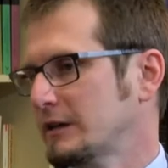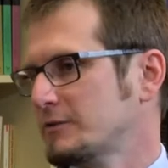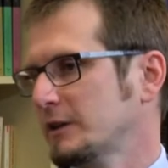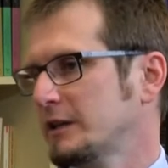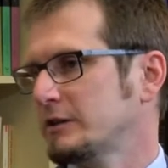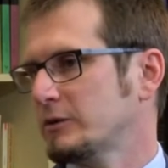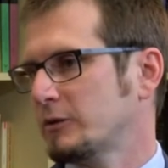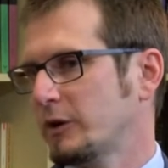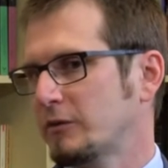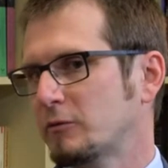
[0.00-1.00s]
It's related to a
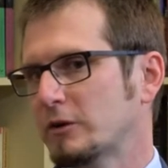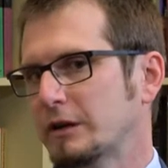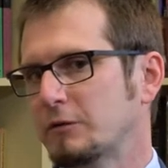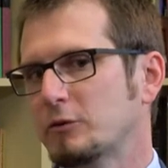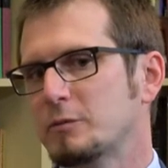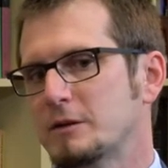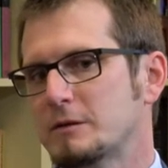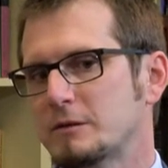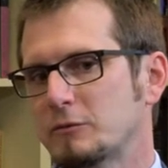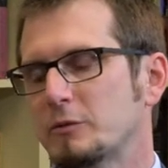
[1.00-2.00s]
way of working.
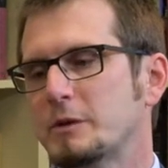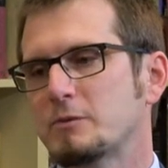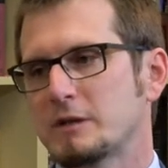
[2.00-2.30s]
Rubens